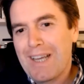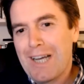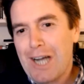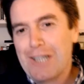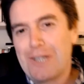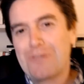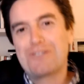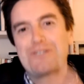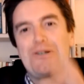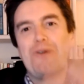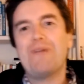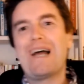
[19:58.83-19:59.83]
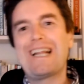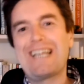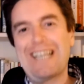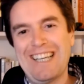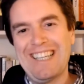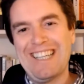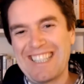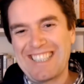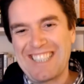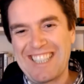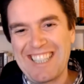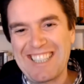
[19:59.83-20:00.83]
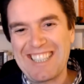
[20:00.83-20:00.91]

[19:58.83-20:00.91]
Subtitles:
I know there's so many. That's a